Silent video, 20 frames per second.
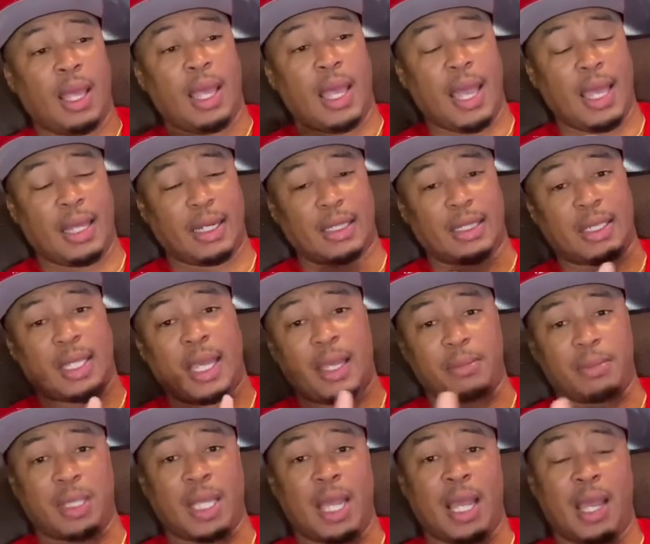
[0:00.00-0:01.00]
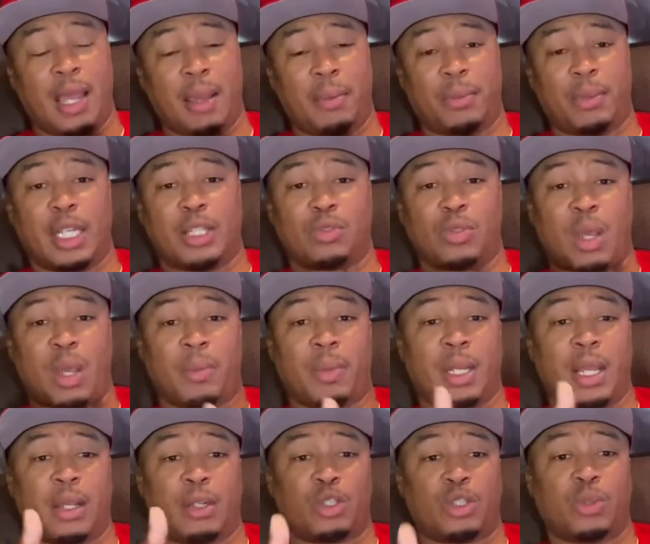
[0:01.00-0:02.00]
At the same time, when they dropped me
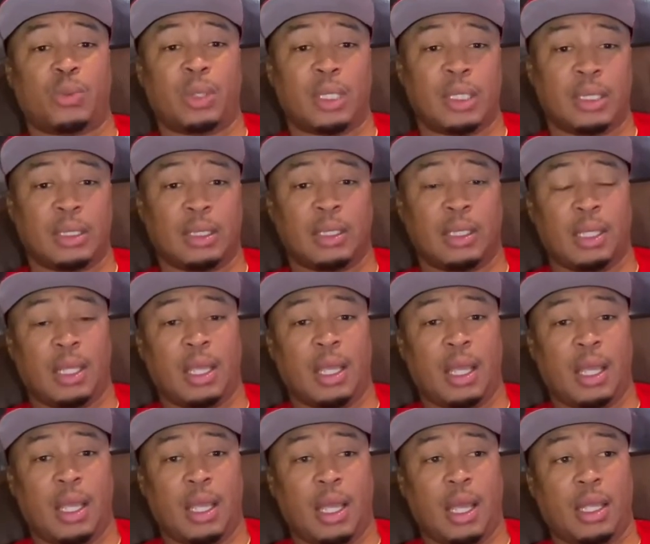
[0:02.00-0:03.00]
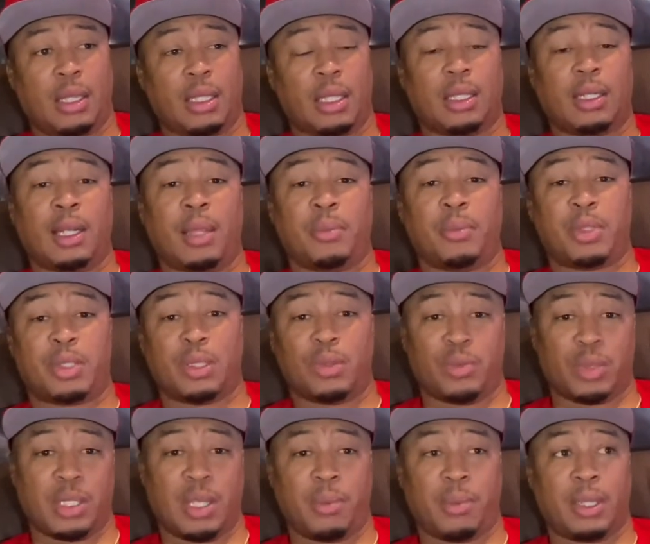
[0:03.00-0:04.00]
down to 20, the clemency
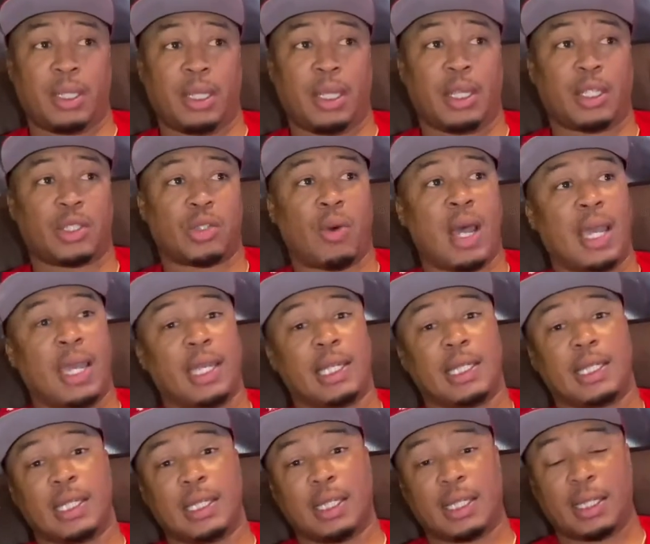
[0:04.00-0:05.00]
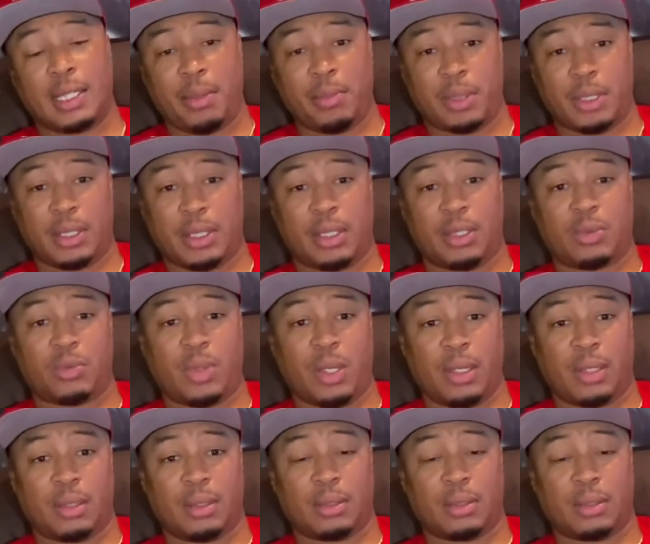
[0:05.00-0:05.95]
was coming in, so I had did the clemency as well.